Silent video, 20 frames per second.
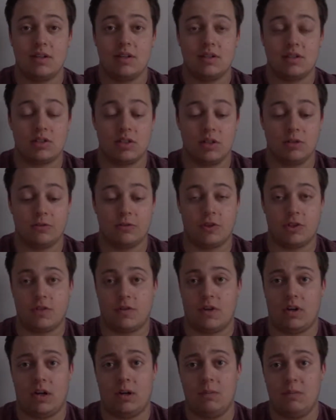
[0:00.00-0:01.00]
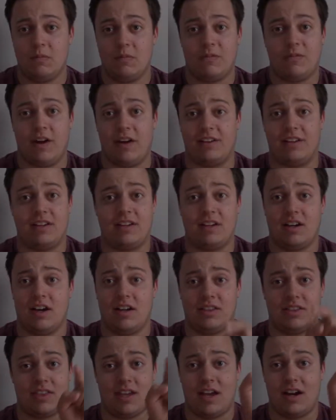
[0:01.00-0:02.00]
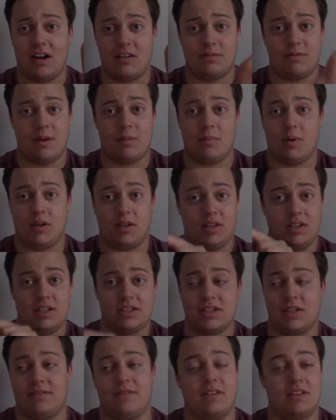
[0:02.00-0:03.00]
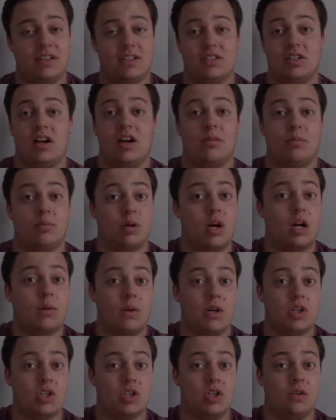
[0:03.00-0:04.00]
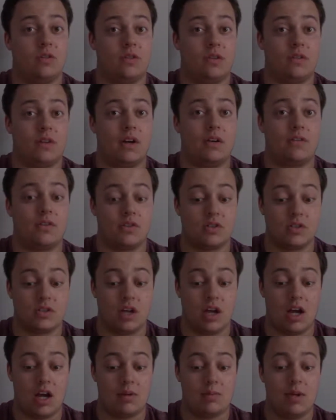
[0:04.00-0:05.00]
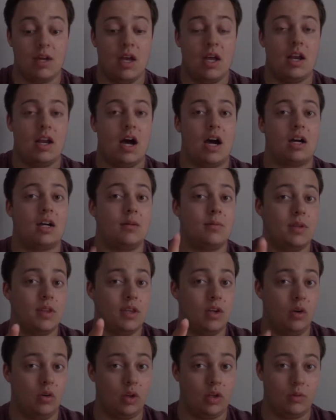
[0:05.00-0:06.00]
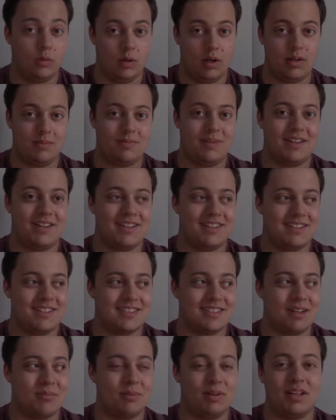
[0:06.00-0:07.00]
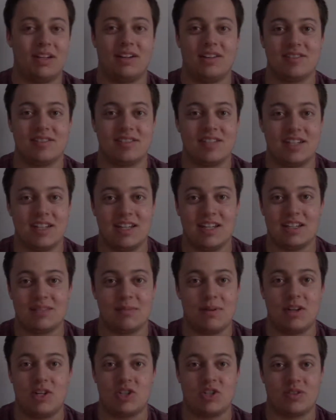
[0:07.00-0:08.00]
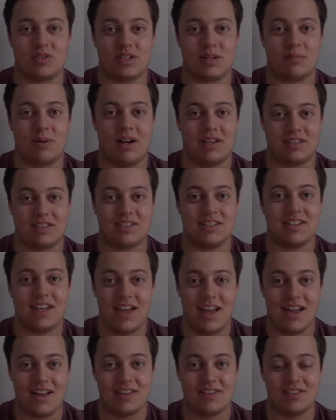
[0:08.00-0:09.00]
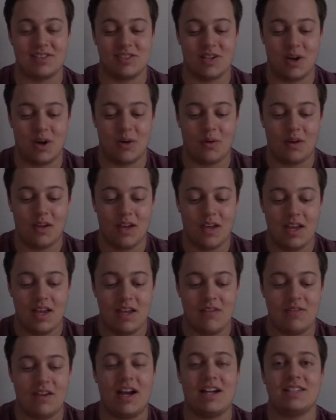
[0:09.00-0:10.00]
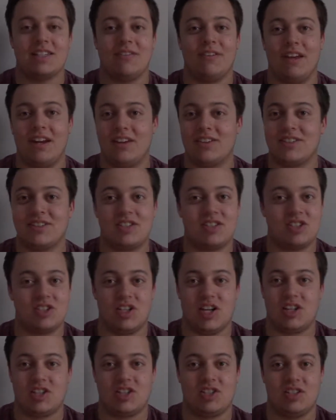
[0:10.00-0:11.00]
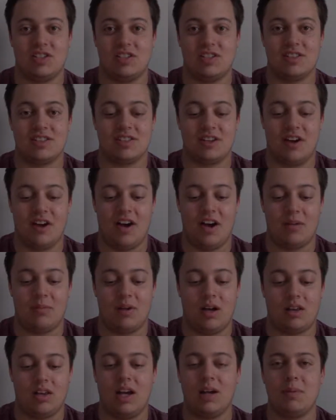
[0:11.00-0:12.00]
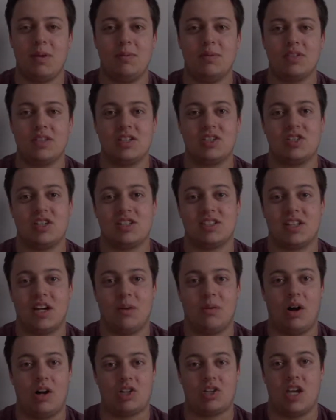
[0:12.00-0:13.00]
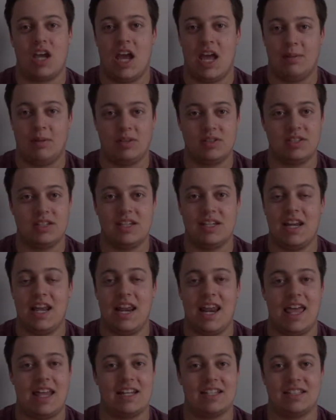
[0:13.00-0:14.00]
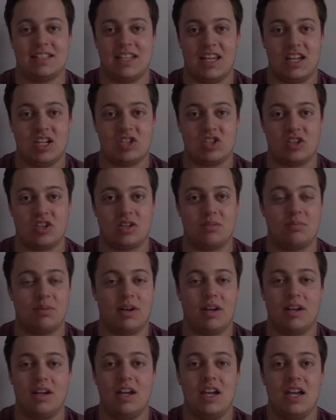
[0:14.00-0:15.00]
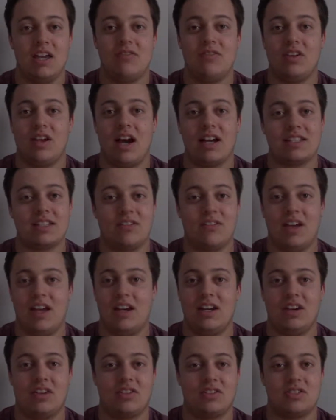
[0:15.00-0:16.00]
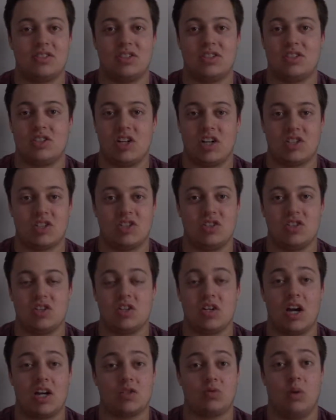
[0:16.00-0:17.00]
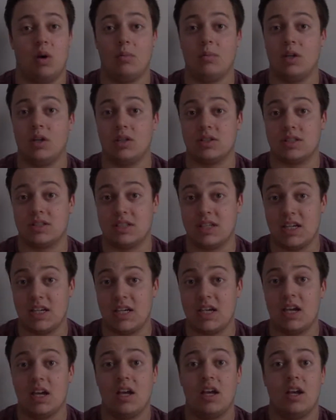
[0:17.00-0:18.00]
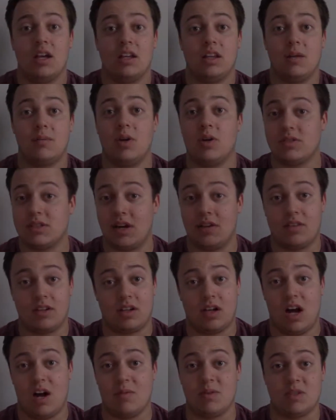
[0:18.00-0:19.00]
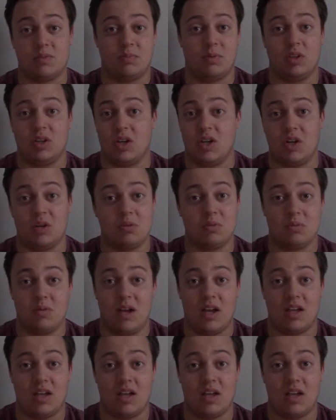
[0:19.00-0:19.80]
So first of all, finally got that off my bucket list. I finally saw a Broadway show for the very first time. Not gonna be the only one because I'm planning on seeing as many shows as I possibly can. So if you guys have any other suggestions, a lot of people suggested I watch Hamilton and Anastasia, but if you guys have any other suggestions that you guys want me to see, let me know down in the comments below.